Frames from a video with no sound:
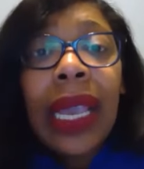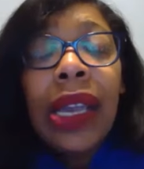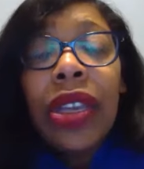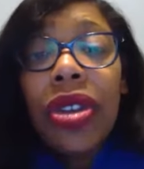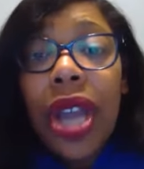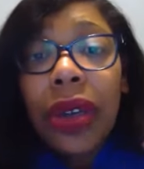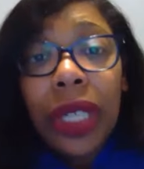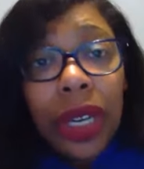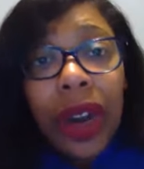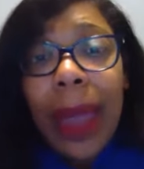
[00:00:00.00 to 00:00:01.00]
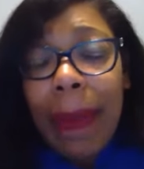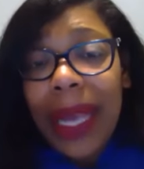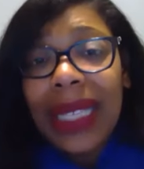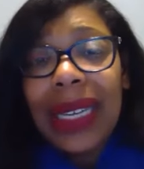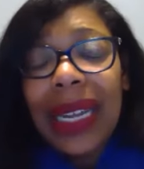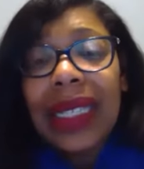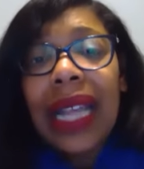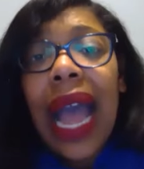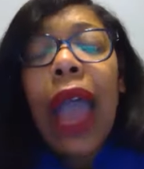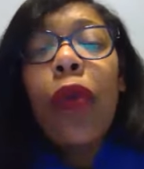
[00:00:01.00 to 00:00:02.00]
You know, you're in business.
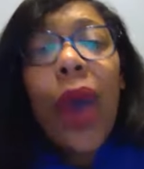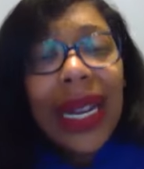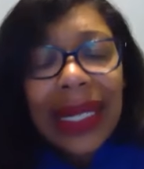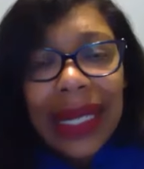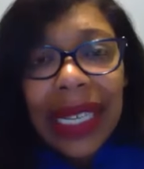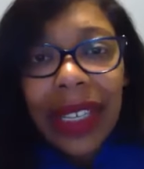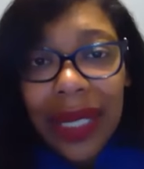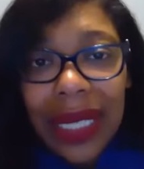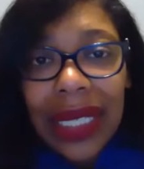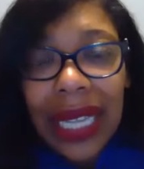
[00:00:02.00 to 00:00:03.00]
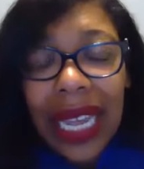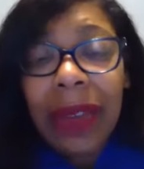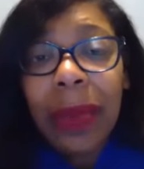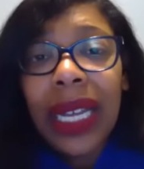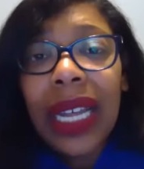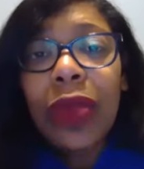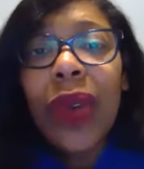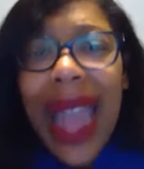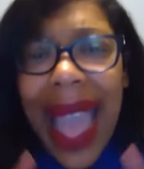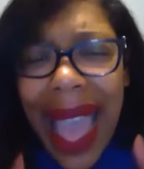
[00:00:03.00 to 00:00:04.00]
I want to see you succeed, because
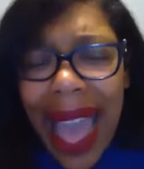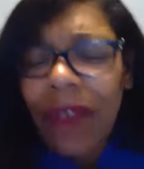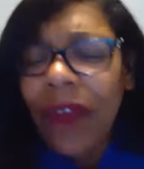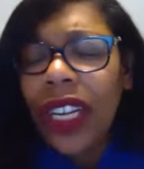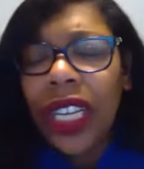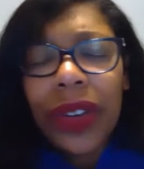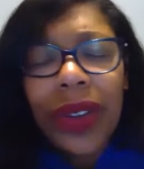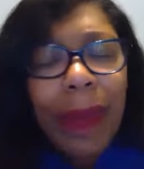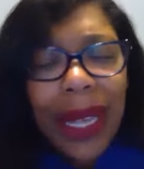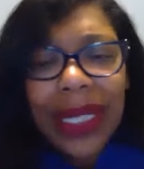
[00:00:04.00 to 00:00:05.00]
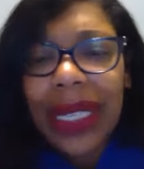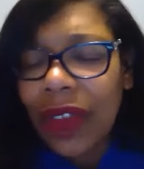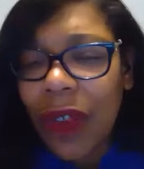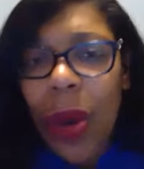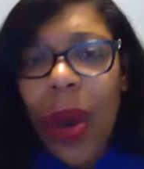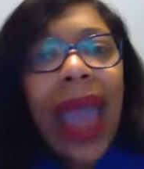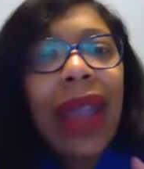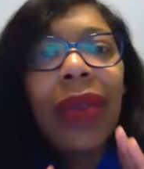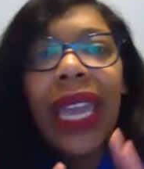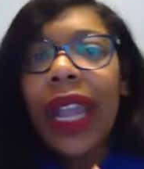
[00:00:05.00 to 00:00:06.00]
whatever you're in business for, I
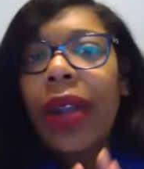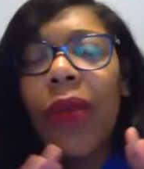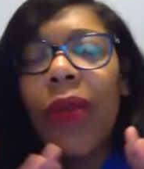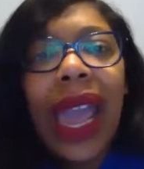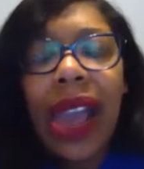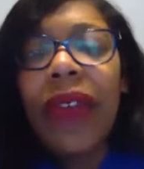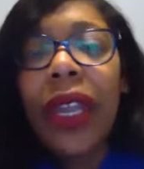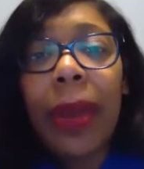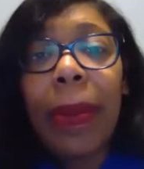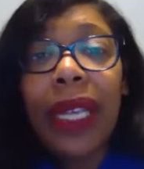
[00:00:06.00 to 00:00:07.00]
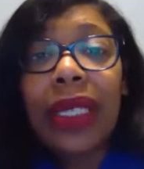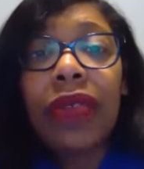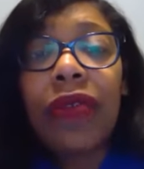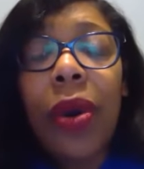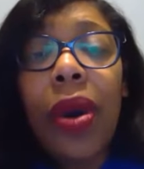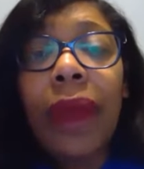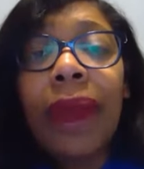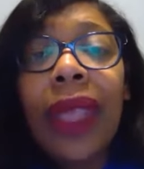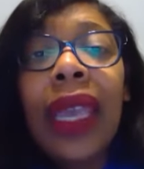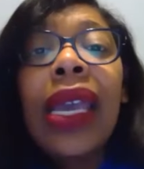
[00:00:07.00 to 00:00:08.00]
don't care, whatever you're in business for,
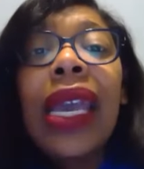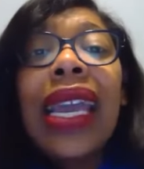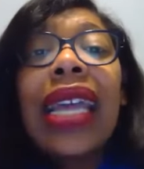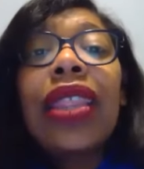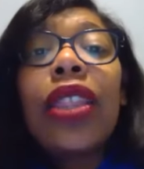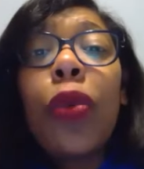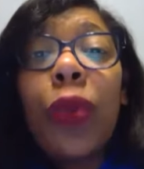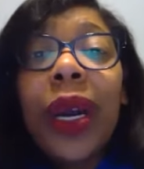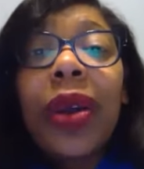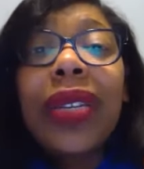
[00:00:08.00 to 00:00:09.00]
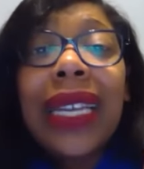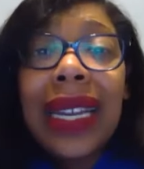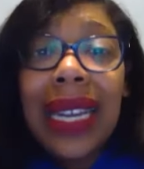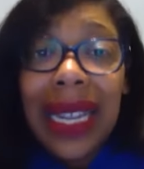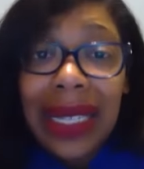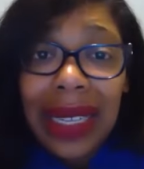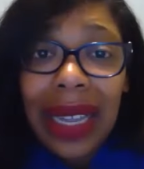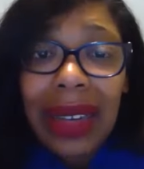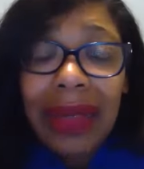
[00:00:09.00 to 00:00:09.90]
the world needs it.